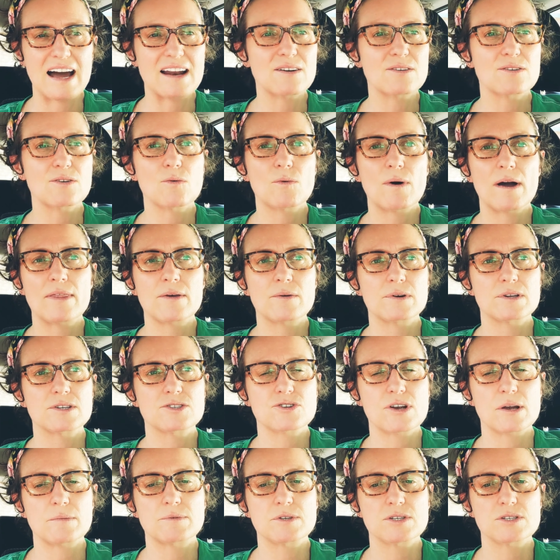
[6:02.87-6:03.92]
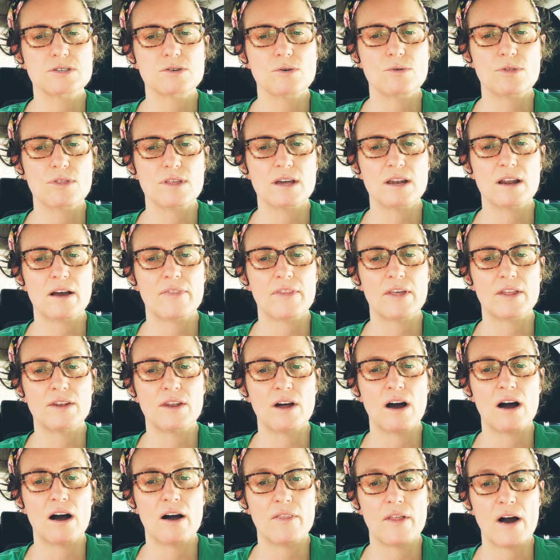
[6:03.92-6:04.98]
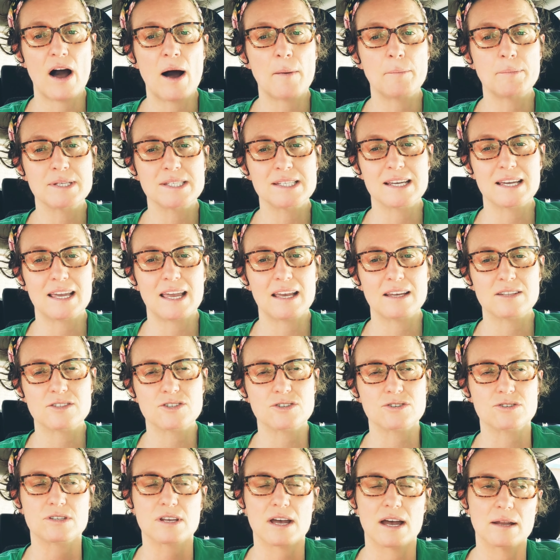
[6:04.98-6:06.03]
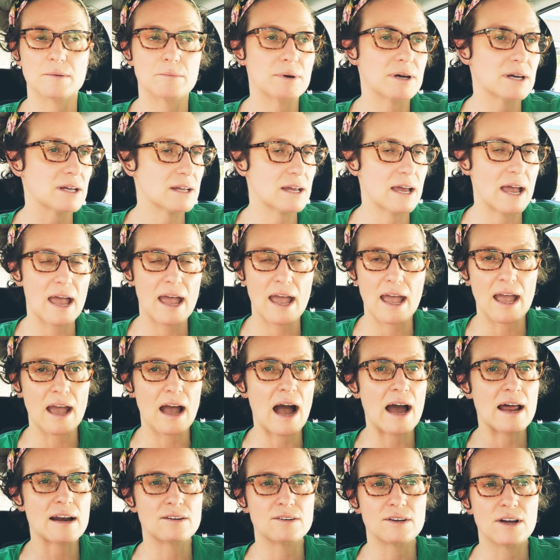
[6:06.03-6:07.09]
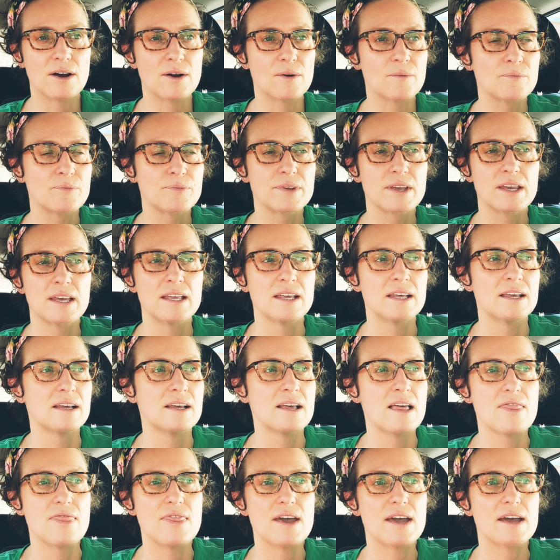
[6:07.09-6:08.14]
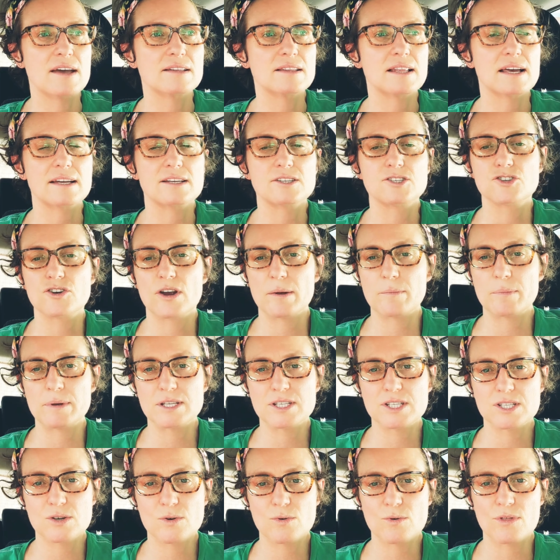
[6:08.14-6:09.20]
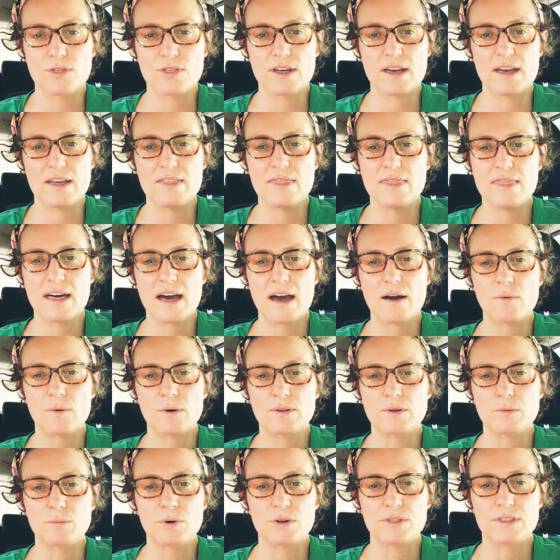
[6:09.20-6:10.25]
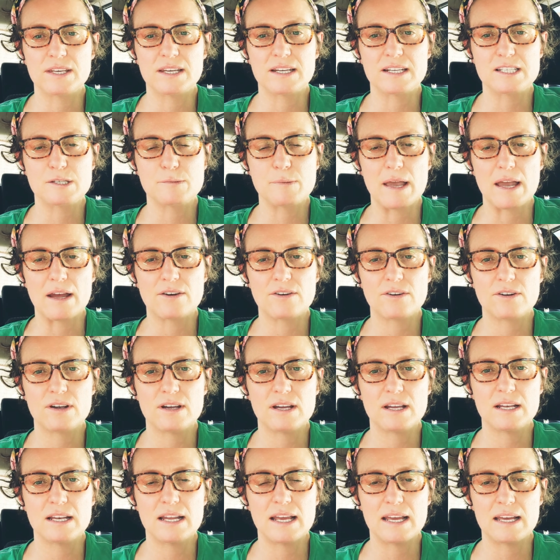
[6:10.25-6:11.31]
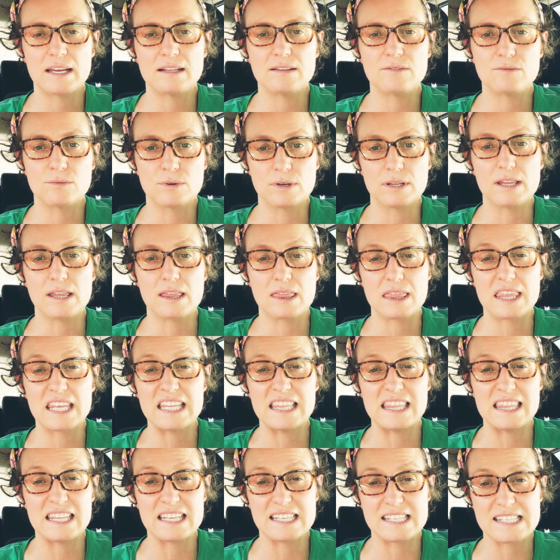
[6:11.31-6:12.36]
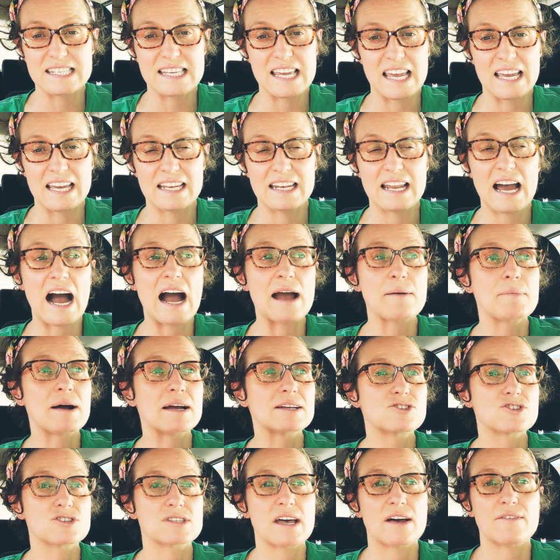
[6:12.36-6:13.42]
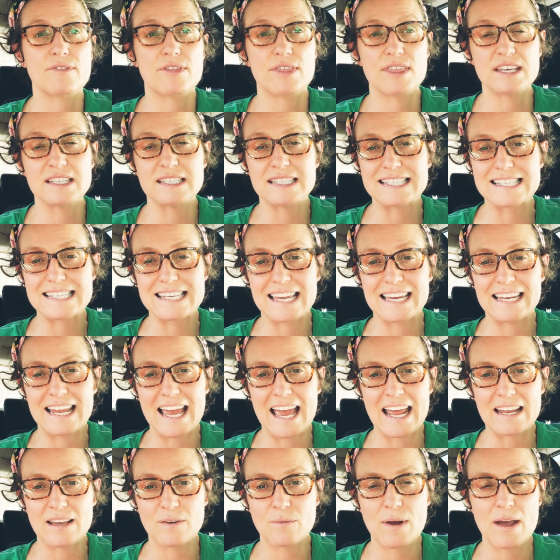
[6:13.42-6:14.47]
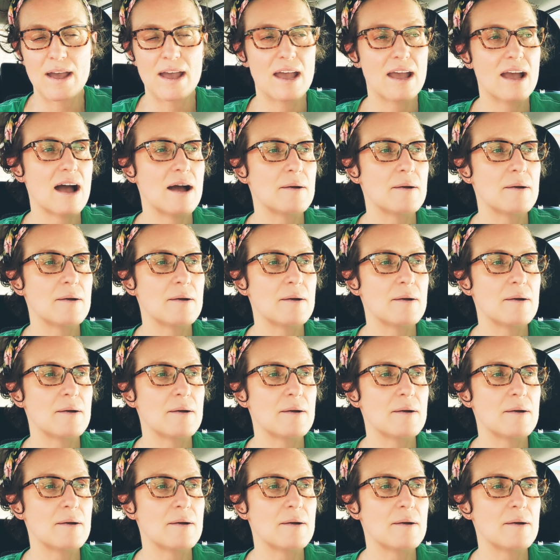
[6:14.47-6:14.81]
I don't know why they would have scraped it so thin on the opposite cancer side, but hey, I don't know. They like scrape it so thin that when you put the expander in, it really thinned the skin. I might just have thin skin anyway.